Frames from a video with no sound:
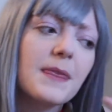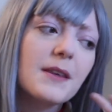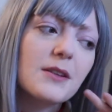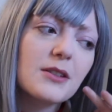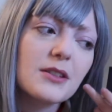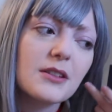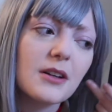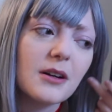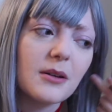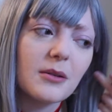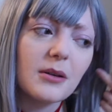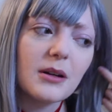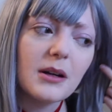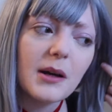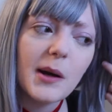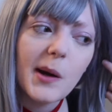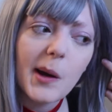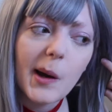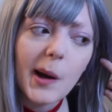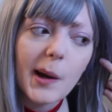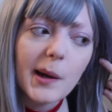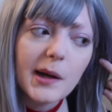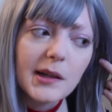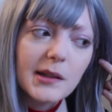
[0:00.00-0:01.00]
So
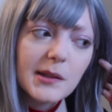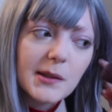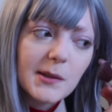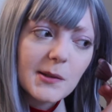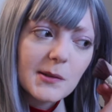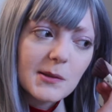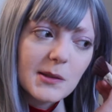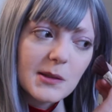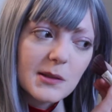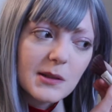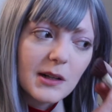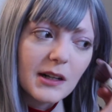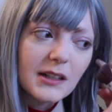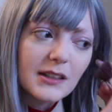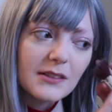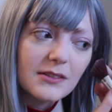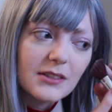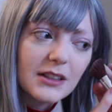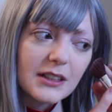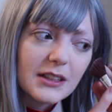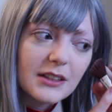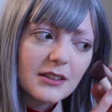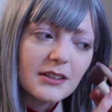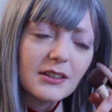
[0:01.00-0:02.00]
I'm going to use this kind of
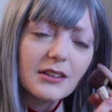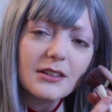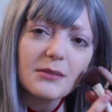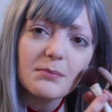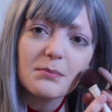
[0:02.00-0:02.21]
like